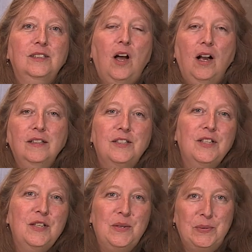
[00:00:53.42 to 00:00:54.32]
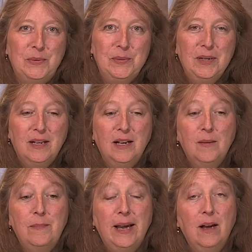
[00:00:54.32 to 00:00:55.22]
talk to you
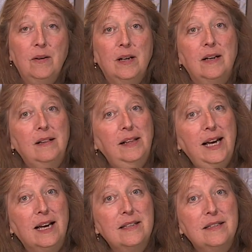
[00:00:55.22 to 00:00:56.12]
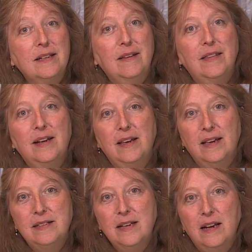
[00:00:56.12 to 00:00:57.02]
about a class that
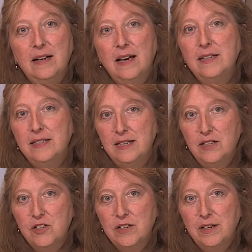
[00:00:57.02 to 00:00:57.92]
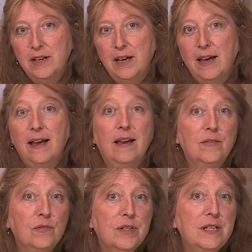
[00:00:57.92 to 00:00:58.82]
Anton and I teach
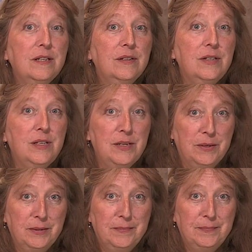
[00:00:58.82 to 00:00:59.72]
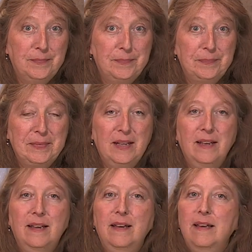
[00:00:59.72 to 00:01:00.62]
every year.
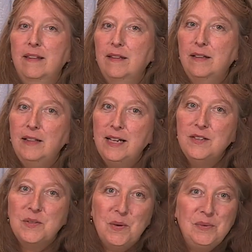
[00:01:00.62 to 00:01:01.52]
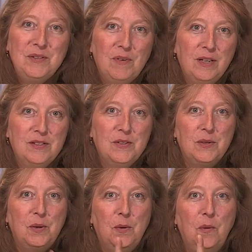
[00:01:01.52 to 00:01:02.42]
The class only
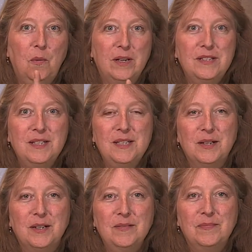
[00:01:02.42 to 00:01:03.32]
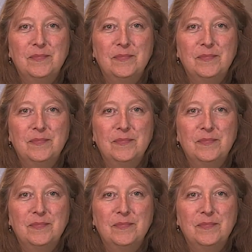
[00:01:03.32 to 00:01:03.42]
runs once a year